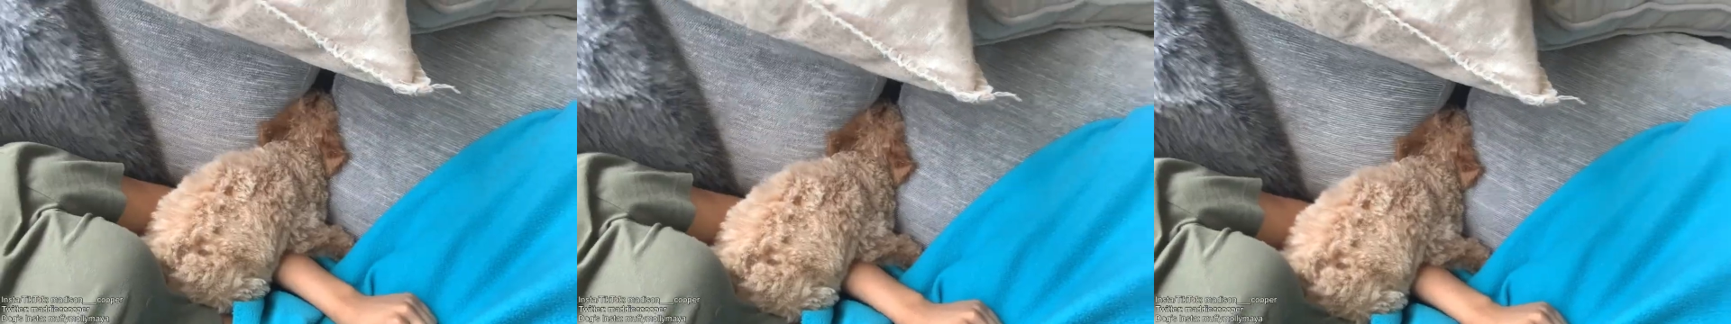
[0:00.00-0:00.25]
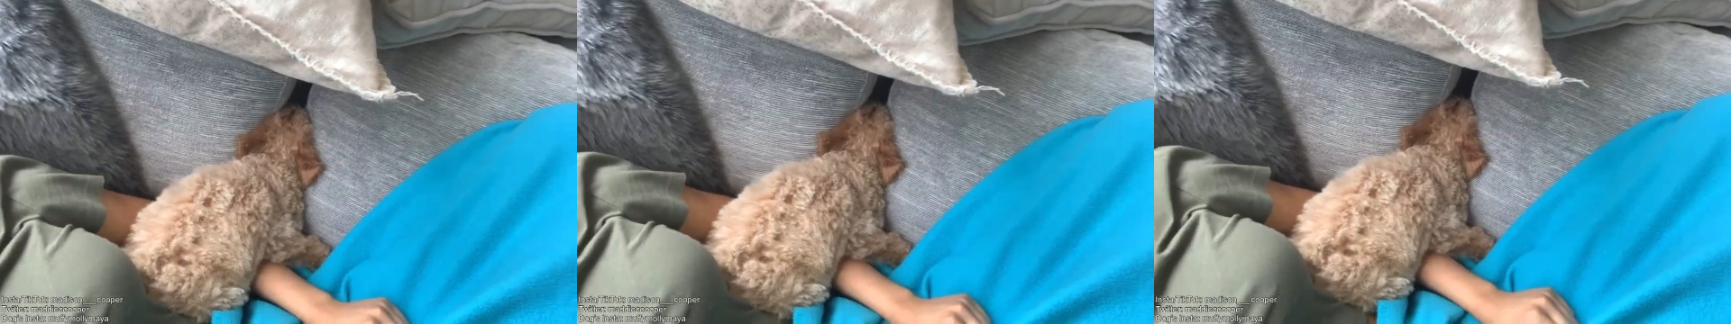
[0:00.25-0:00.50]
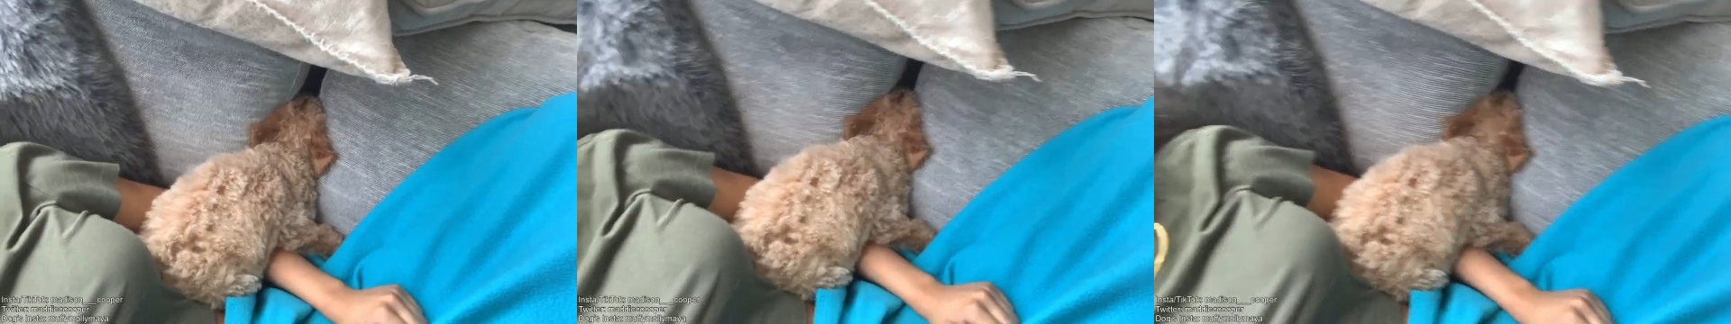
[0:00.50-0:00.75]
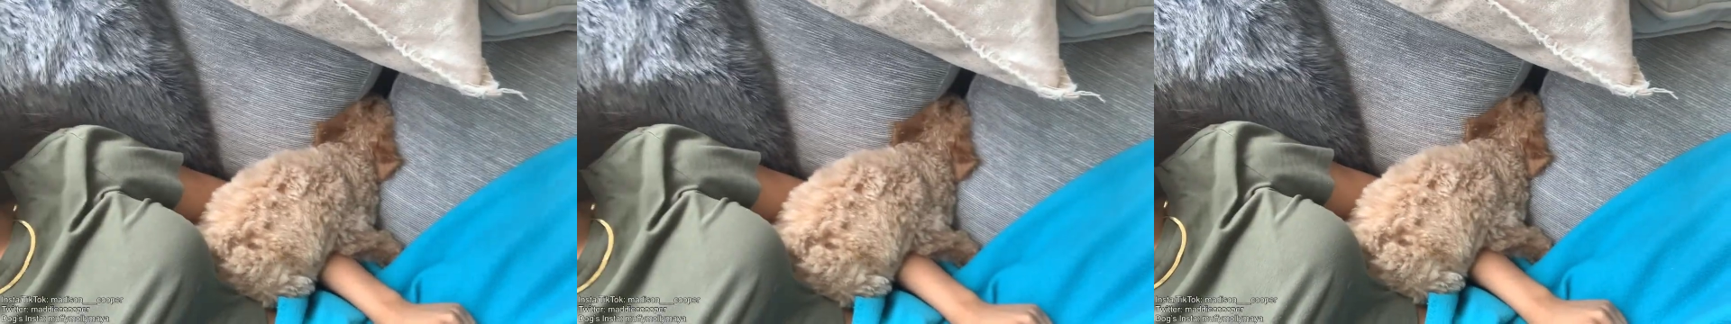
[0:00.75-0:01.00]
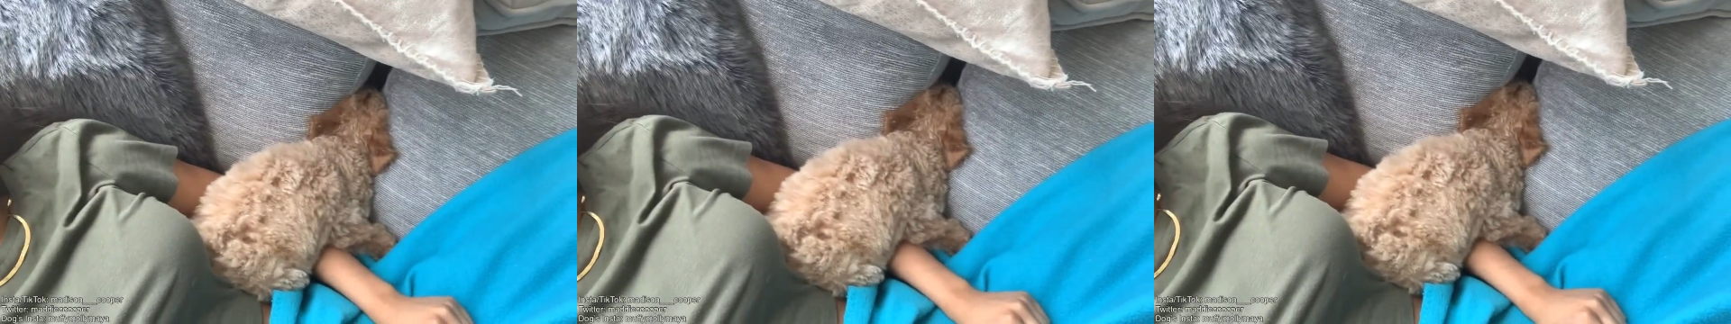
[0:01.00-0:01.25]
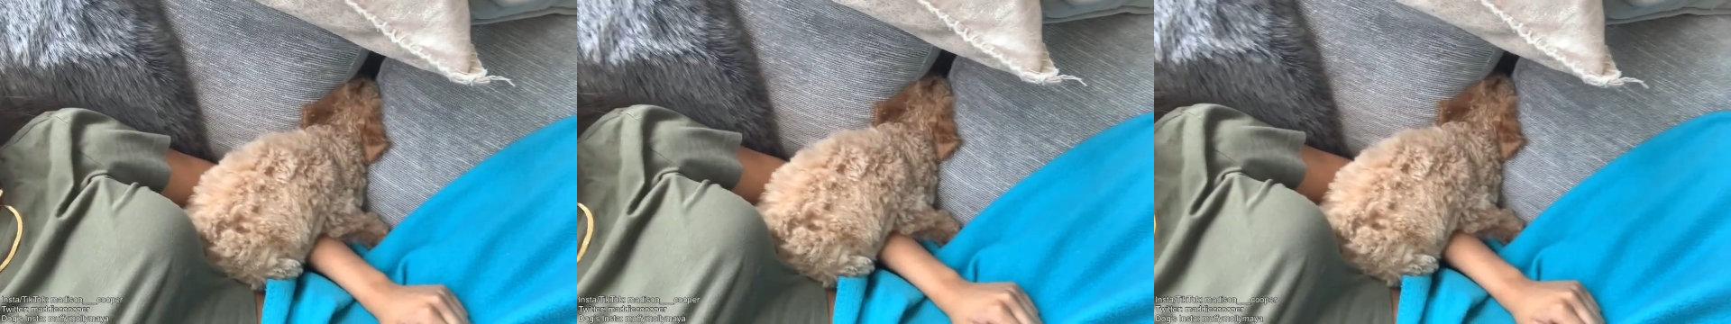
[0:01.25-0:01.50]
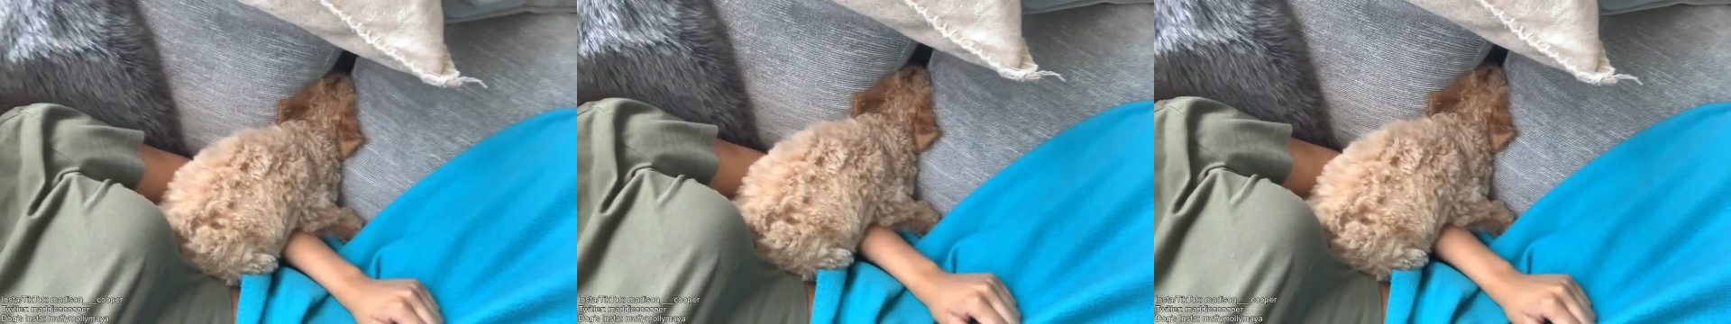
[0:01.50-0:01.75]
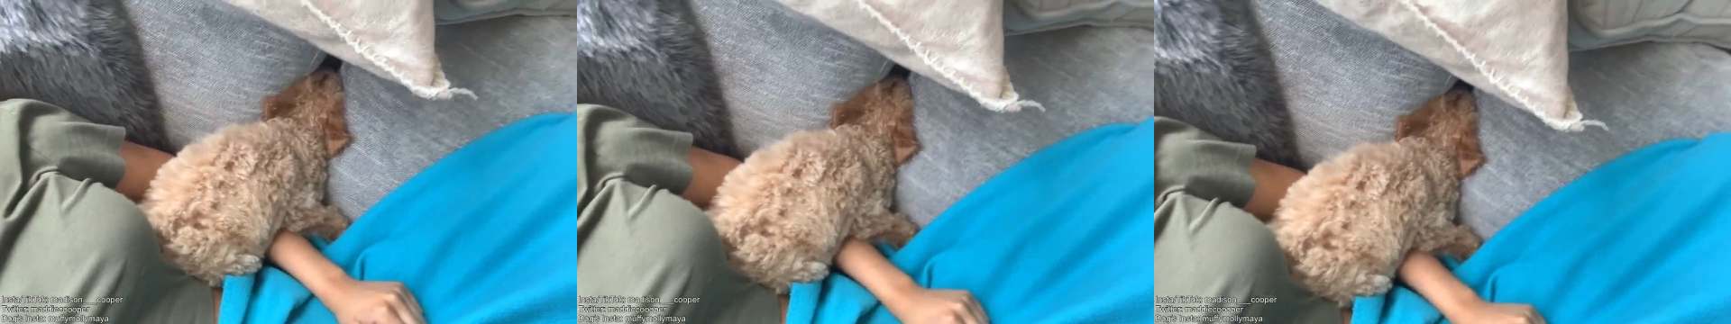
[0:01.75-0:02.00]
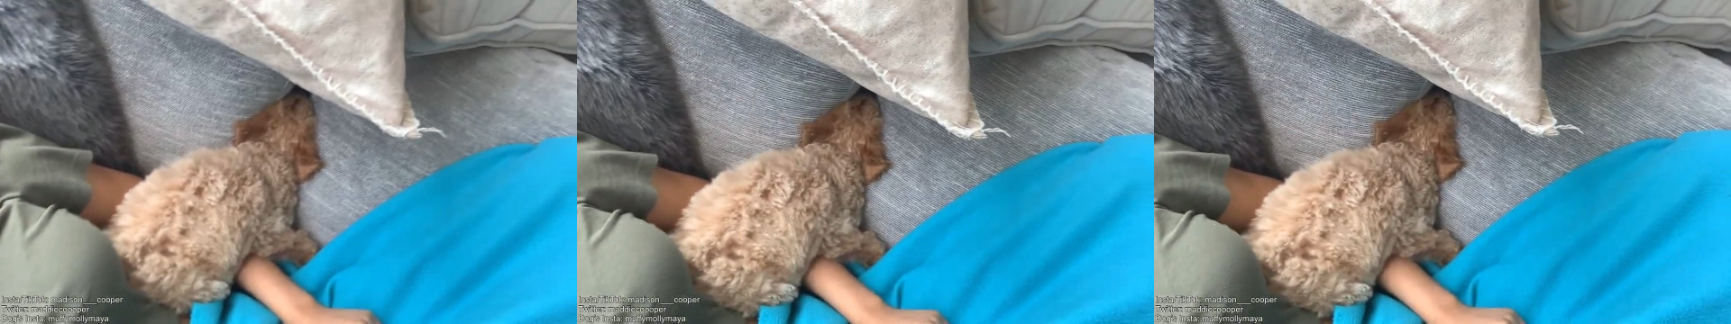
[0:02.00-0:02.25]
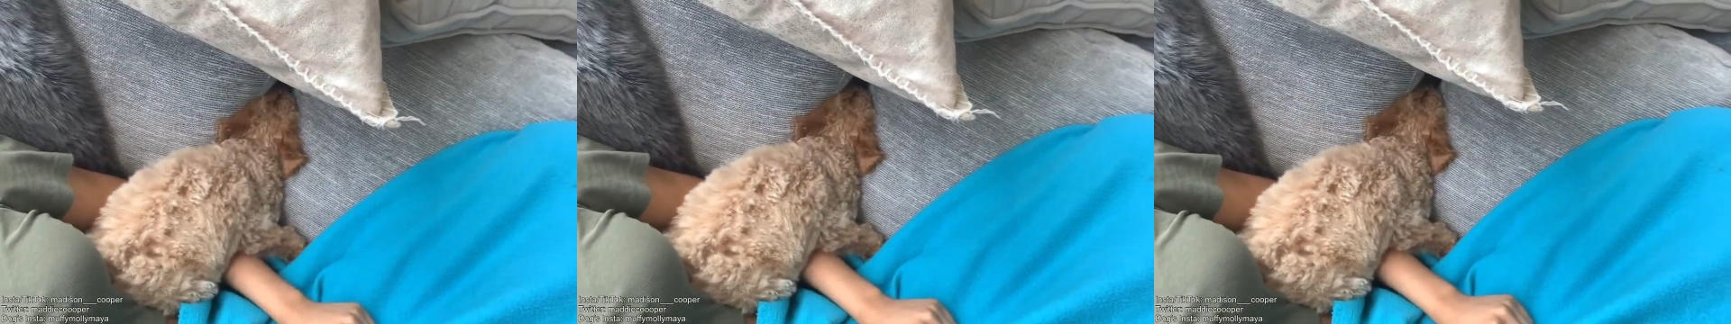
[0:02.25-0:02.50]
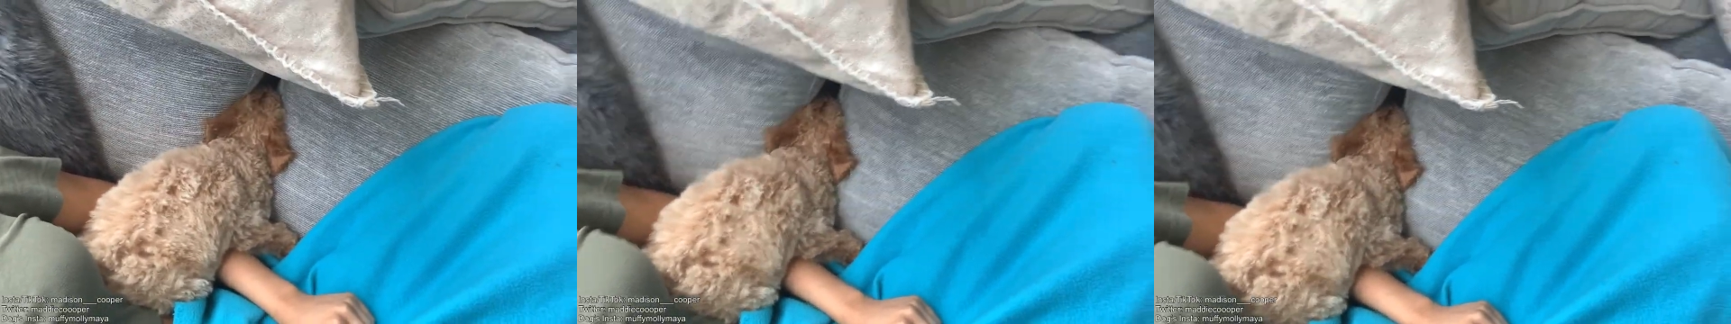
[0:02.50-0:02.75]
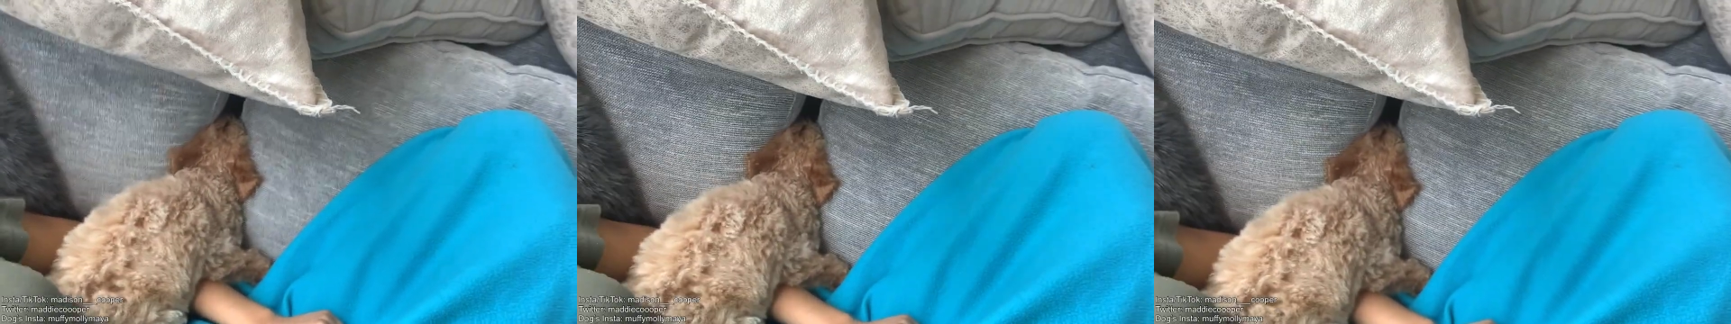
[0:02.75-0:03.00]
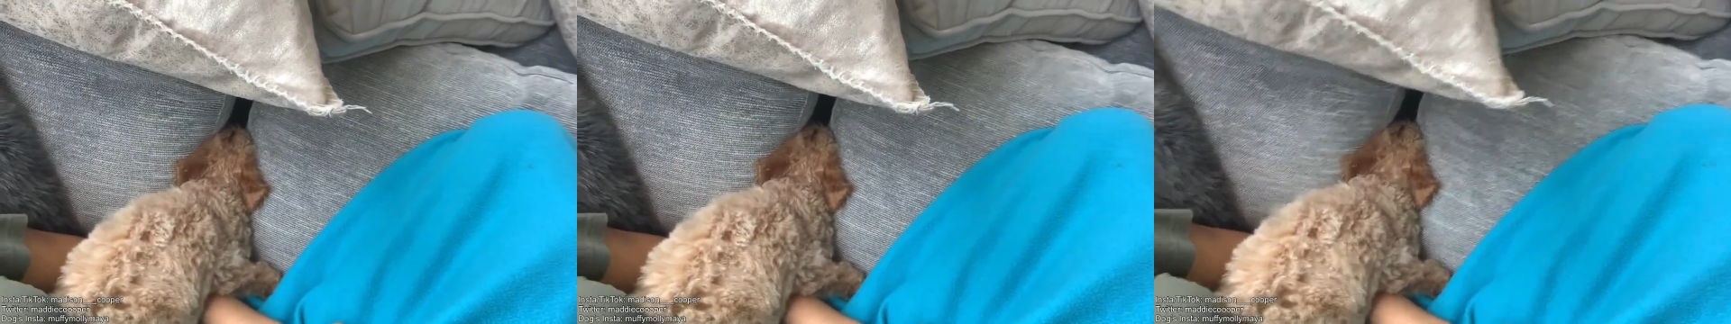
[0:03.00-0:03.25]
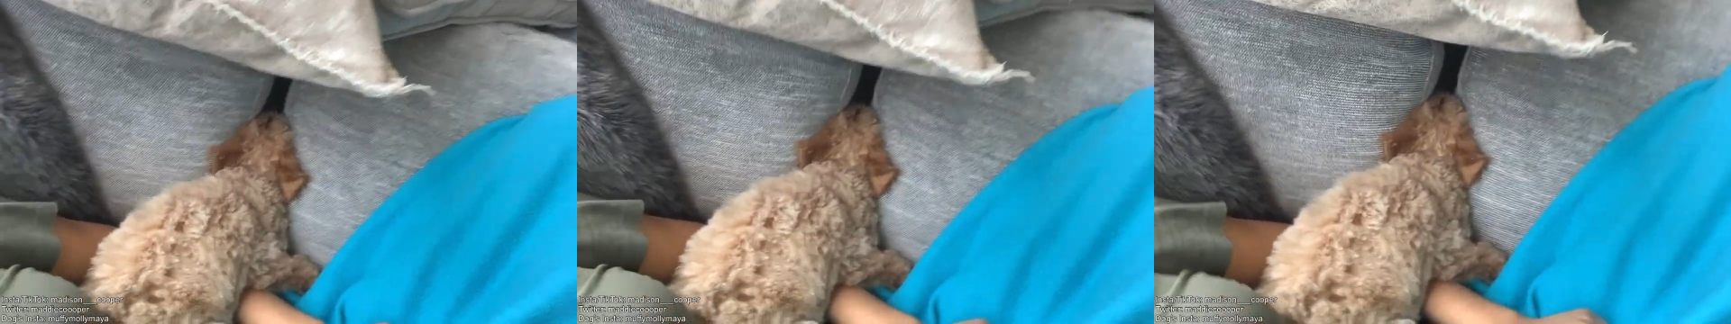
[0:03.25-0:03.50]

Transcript: [unreadable: no face in view]